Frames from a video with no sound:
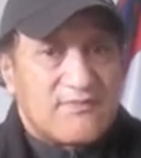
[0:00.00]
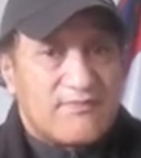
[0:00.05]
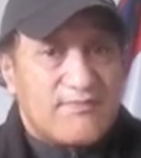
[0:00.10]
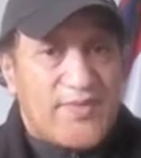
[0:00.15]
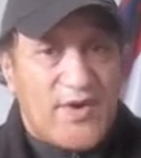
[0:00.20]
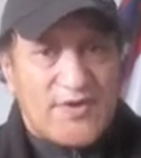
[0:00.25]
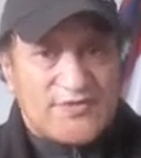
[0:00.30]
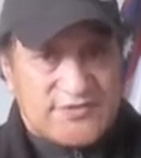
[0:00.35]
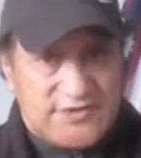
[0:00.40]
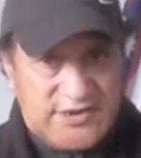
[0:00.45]

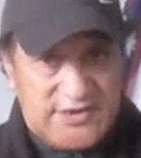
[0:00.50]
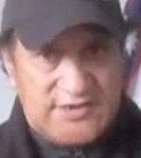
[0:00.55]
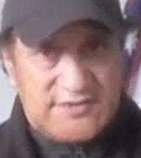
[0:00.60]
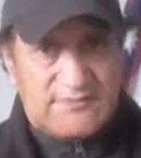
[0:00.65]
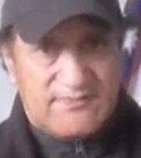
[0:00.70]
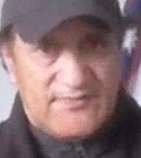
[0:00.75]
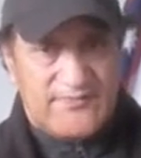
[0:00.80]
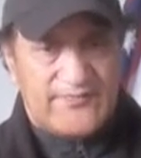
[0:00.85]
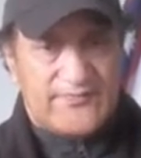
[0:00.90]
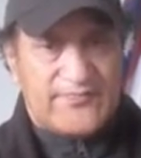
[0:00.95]
bodgy
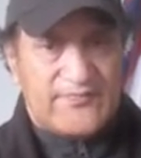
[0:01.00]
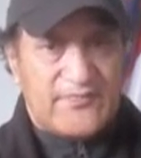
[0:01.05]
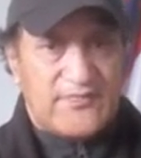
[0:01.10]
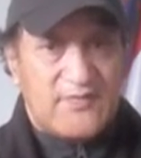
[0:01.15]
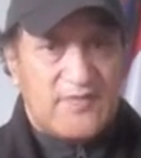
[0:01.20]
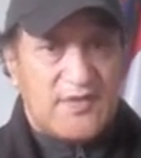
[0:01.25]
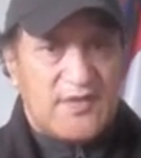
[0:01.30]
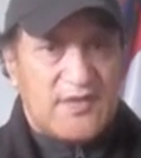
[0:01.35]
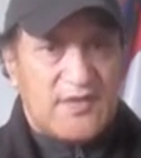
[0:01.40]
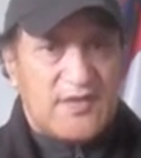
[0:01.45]

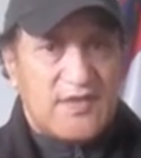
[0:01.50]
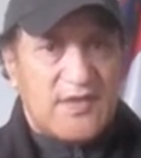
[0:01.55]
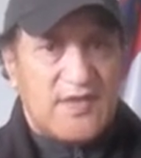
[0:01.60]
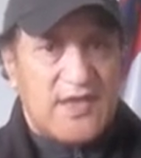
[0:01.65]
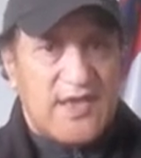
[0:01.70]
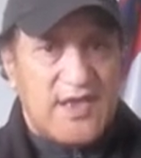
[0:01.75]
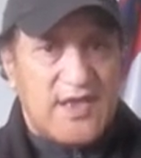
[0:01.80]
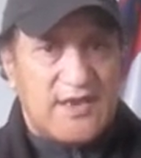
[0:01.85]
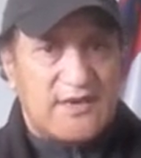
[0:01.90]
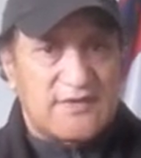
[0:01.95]

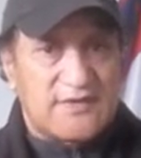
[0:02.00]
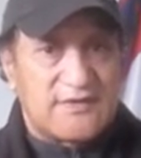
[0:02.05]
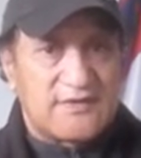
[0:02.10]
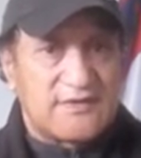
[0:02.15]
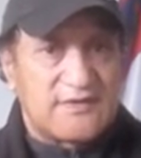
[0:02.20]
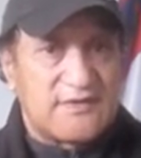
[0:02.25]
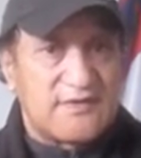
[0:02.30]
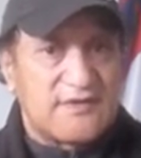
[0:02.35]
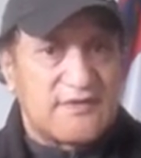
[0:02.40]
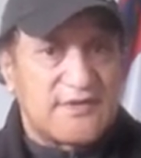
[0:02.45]
and
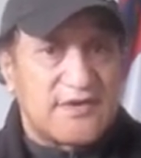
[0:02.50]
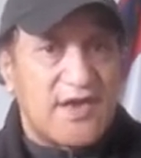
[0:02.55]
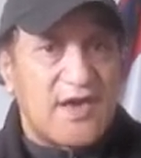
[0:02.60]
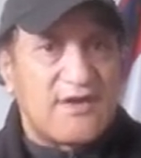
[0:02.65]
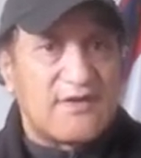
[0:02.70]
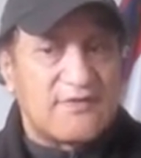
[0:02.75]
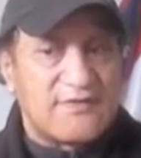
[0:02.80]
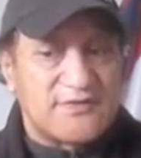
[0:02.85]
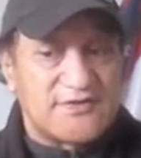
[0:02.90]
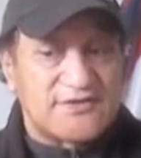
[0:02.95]

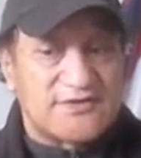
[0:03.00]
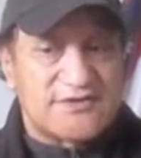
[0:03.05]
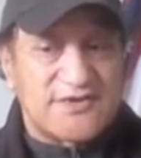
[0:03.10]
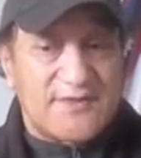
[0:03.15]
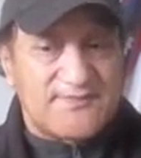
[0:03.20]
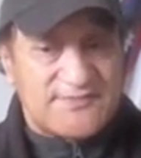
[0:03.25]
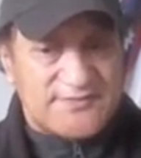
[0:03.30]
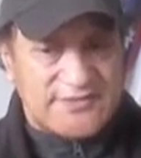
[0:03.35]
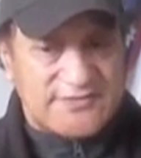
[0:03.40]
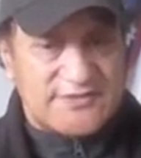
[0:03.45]
no
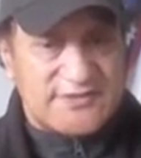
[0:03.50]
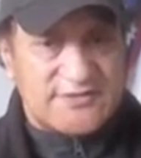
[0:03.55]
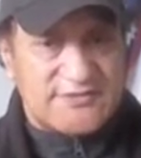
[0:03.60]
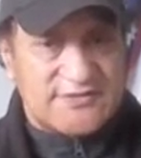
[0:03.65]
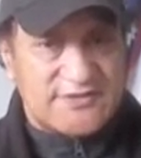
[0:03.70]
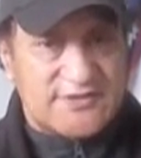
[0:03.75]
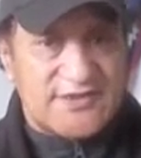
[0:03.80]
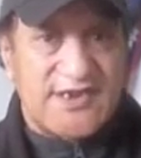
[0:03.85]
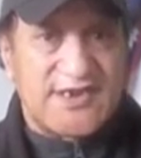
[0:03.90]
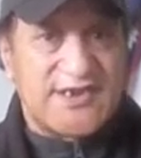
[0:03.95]

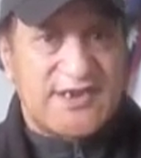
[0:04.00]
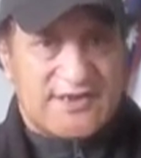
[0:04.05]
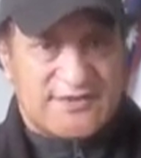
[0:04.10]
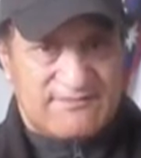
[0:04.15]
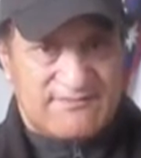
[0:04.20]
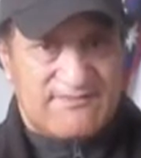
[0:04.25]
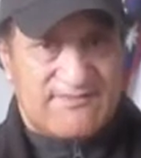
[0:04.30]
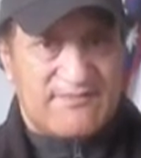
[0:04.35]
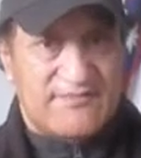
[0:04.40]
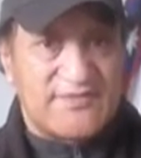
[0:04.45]
substance in it.
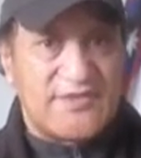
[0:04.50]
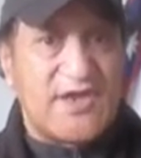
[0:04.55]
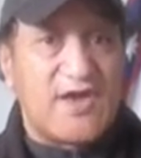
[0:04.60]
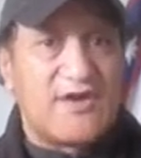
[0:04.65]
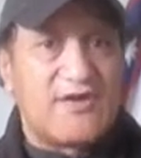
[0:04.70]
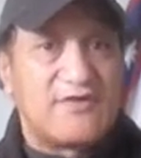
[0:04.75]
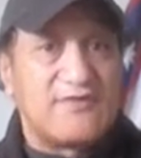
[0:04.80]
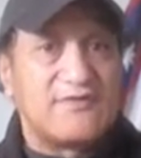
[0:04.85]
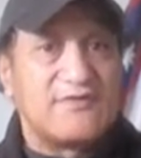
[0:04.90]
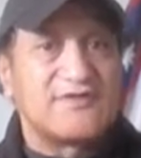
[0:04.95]

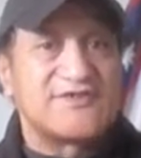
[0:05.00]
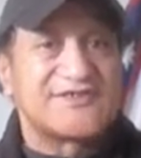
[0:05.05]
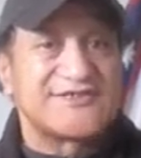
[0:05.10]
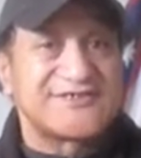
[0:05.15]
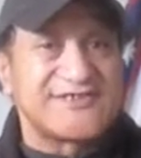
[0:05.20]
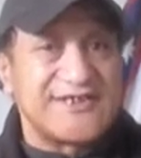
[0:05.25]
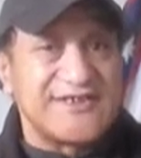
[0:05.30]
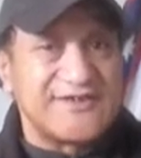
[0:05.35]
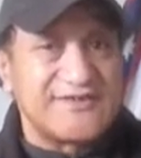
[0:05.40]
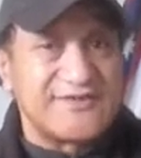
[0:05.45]
No
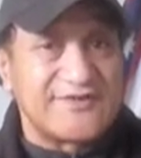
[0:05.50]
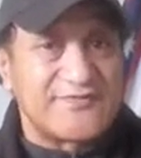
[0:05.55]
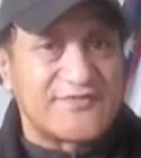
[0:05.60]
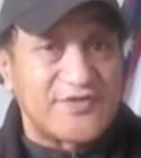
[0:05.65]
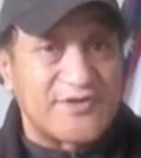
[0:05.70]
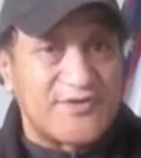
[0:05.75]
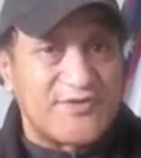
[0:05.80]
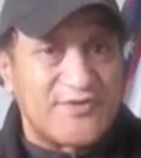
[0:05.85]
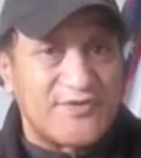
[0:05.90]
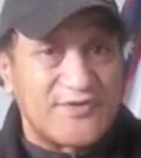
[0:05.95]
seal of the
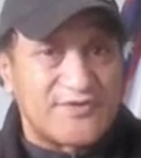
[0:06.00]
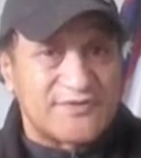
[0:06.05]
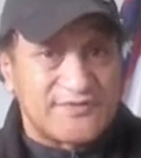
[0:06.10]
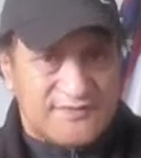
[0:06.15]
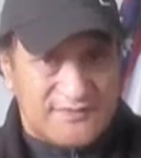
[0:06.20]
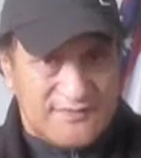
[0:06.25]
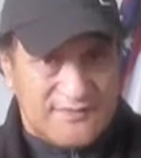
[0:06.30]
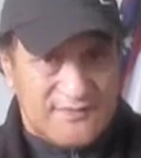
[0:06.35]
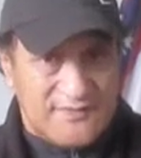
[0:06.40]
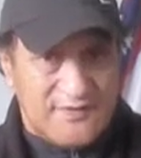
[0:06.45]
court,
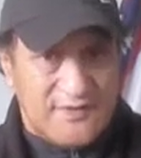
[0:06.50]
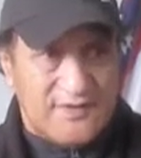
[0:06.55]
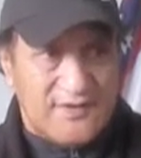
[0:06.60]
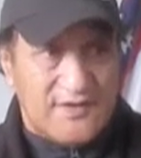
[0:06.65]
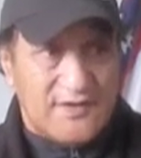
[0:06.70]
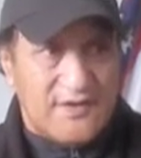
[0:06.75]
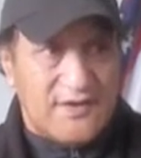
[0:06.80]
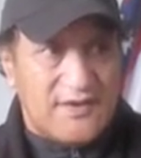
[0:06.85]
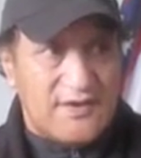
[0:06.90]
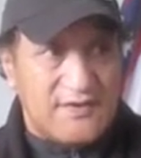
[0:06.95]

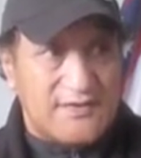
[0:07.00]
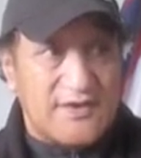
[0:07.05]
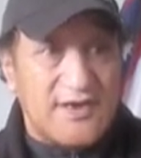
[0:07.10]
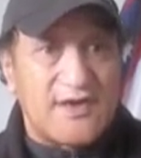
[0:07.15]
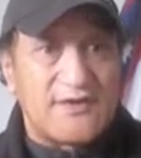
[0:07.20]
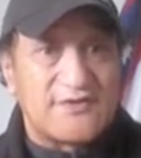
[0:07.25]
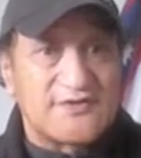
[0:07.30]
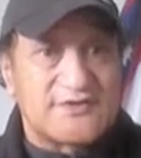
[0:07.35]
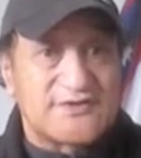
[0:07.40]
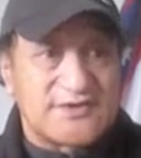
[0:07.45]

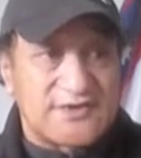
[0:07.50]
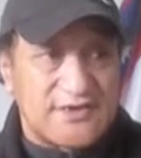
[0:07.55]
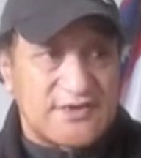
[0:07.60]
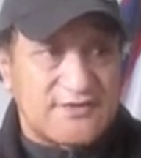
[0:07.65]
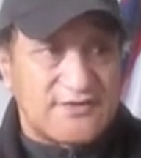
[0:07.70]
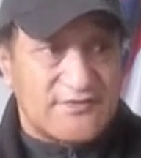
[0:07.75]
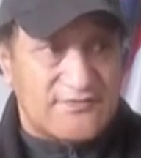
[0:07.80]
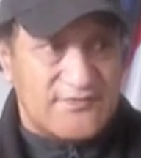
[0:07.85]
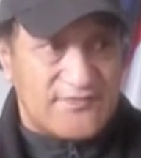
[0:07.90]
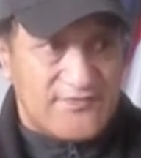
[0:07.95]
no
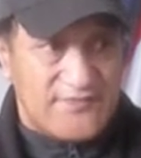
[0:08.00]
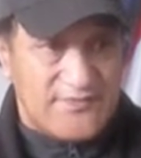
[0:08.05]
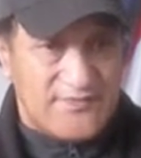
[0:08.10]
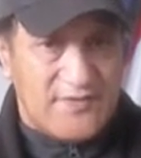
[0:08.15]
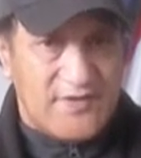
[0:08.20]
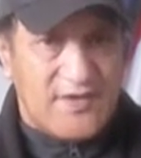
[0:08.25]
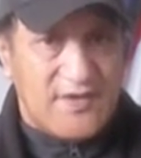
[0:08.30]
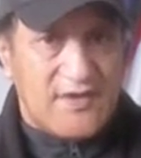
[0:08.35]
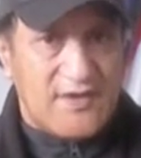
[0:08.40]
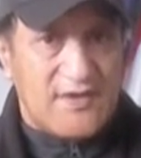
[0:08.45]
seal of
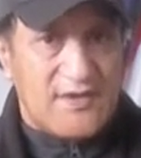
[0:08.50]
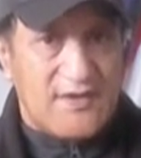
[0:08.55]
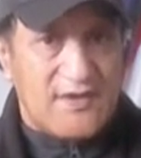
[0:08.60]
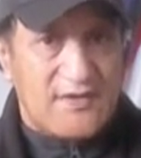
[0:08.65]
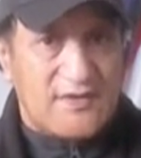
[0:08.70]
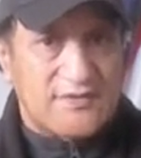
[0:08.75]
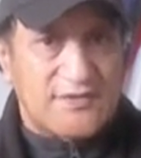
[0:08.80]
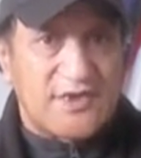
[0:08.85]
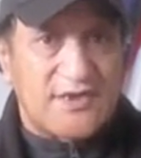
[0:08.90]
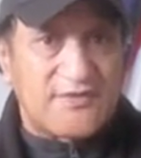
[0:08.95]

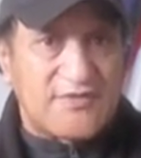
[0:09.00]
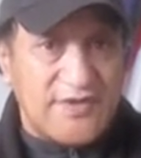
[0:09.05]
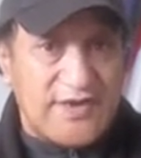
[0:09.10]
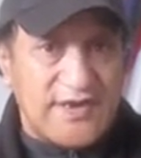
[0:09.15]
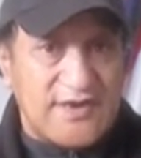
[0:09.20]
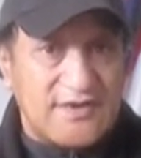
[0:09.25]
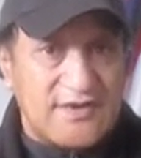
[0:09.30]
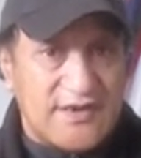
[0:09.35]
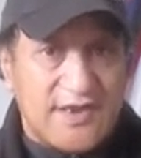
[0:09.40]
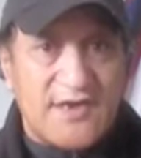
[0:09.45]
the
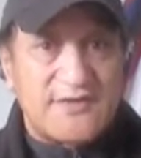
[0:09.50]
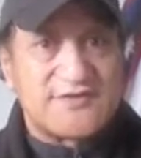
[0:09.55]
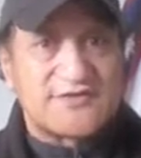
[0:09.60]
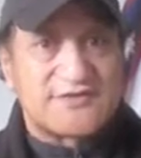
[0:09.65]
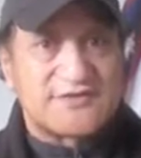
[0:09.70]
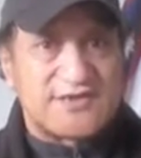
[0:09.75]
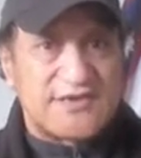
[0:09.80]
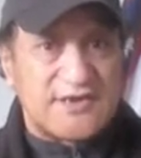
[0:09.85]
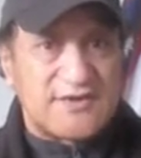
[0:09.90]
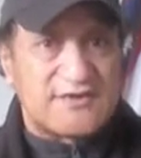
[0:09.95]
Queen, no
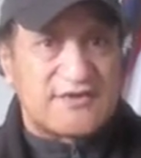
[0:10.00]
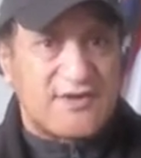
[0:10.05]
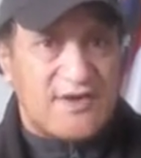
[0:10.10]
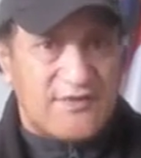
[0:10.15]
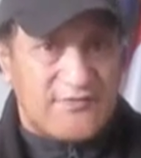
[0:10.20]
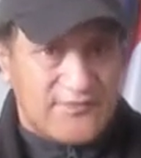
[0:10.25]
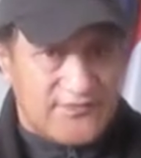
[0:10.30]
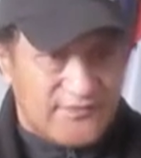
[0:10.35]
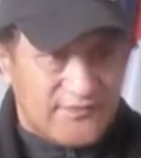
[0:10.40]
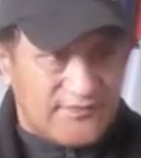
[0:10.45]
seal
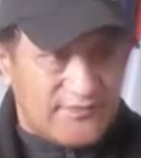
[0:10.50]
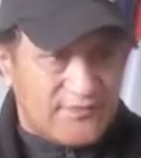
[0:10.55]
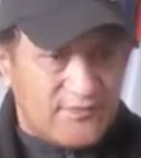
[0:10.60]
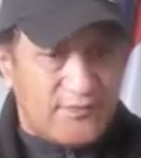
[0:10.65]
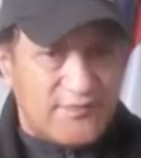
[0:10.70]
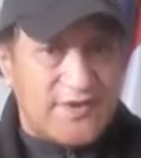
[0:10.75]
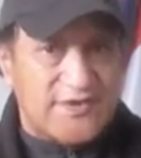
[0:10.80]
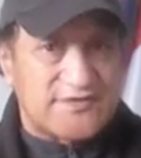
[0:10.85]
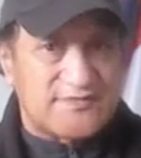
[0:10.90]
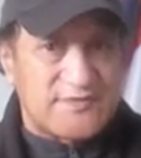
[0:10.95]
of
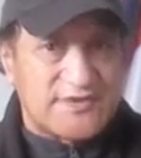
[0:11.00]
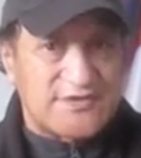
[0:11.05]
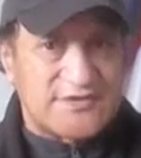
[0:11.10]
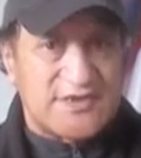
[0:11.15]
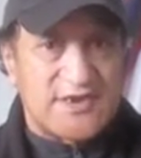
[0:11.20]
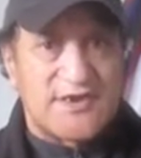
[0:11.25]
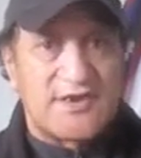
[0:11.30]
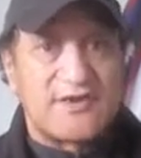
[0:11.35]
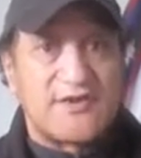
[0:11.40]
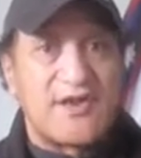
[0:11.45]

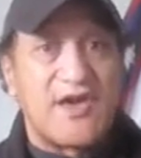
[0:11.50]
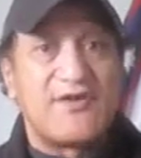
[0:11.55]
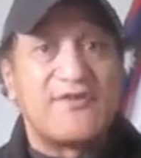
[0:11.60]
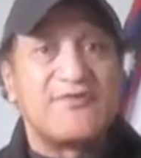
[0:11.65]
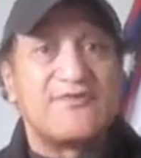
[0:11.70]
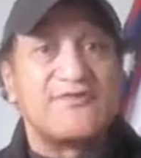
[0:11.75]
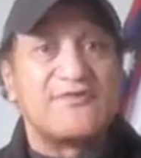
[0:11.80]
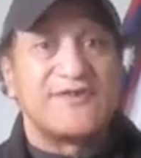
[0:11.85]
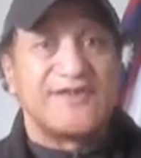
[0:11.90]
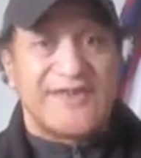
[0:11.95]
Westminster, no
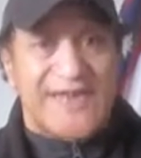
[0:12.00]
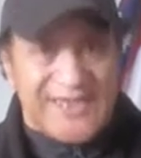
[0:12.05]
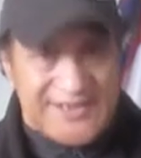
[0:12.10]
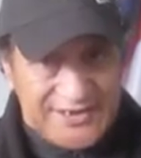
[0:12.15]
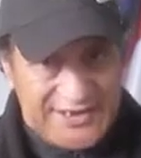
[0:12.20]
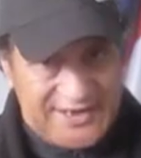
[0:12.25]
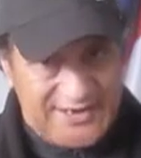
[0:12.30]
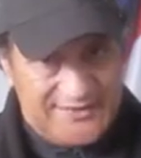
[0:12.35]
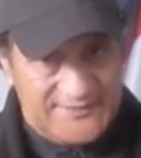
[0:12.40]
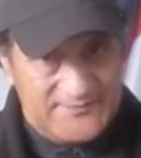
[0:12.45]

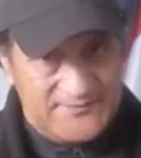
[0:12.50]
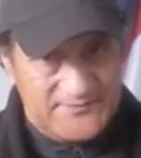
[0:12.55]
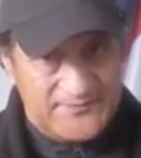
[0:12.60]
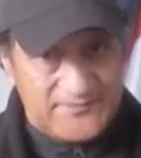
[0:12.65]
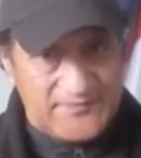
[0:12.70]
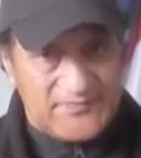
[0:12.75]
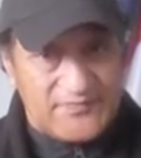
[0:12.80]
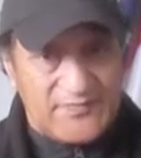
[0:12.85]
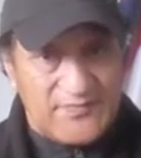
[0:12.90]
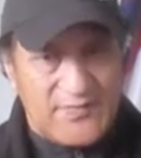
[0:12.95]
nothing.
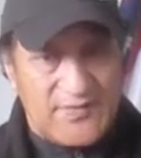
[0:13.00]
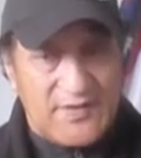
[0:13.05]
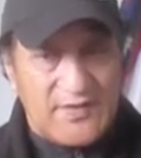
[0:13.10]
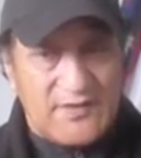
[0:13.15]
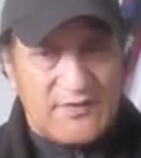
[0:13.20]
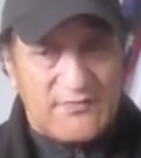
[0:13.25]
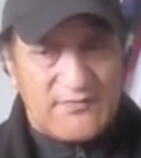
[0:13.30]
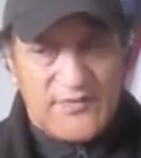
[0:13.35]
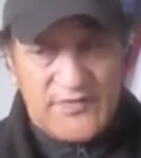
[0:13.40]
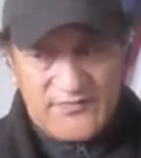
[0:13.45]

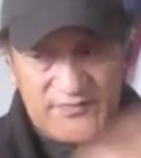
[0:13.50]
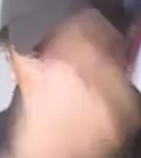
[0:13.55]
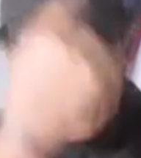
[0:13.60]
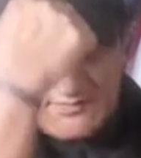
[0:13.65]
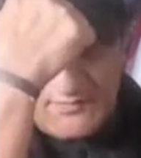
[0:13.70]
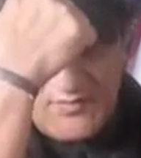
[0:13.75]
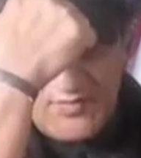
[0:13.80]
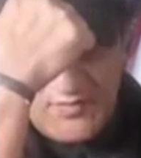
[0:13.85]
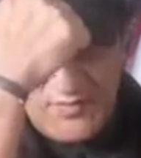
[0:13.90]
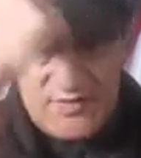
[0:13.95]
We've got
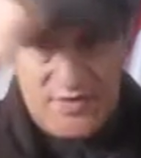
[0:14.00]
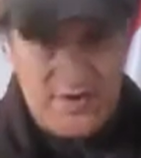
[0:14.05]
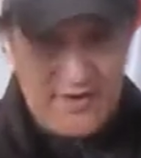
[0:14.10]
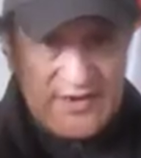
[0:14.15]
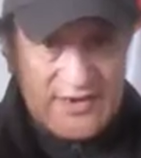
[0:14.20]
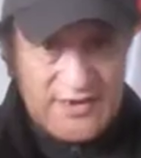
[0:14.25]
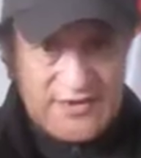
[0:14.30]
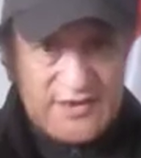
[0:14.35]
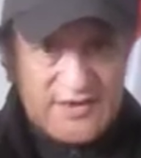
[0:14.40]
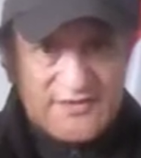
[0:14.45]
more
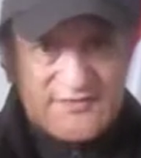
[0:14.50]
going in this